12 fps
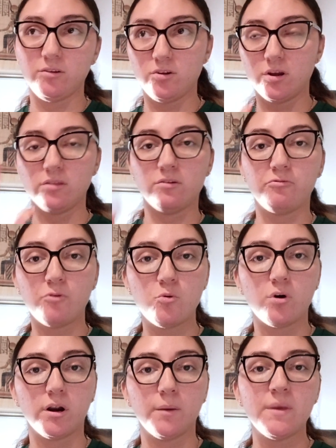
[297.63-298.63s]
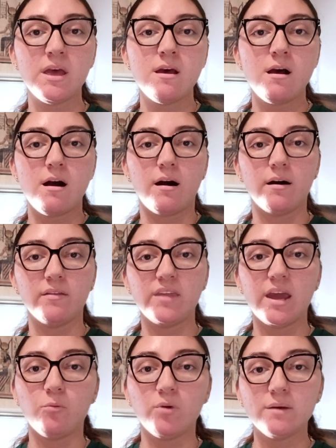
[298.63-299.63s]
the form on
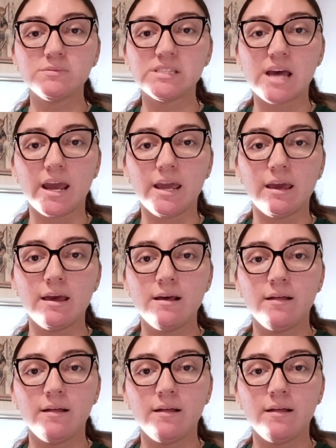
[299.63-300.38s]
that website,